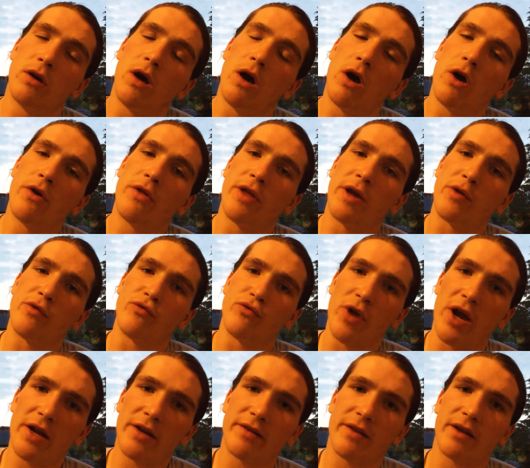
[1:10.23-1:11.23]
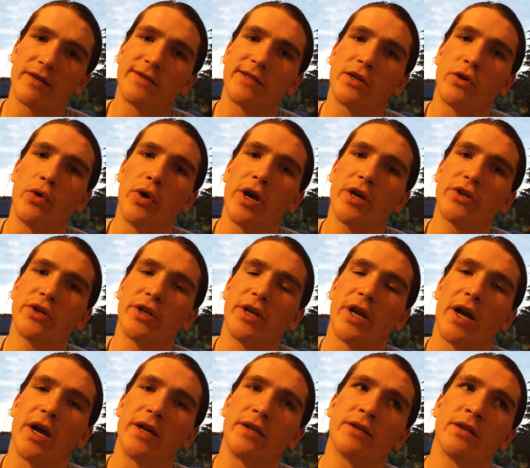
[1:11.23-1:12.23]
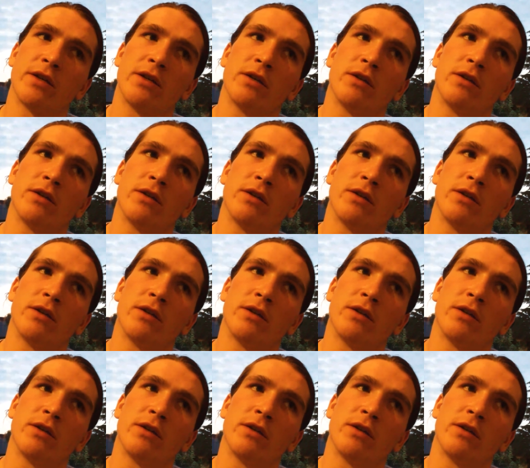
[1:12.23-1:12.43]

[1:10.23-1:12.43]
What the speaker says: are they right? That's the question, guys.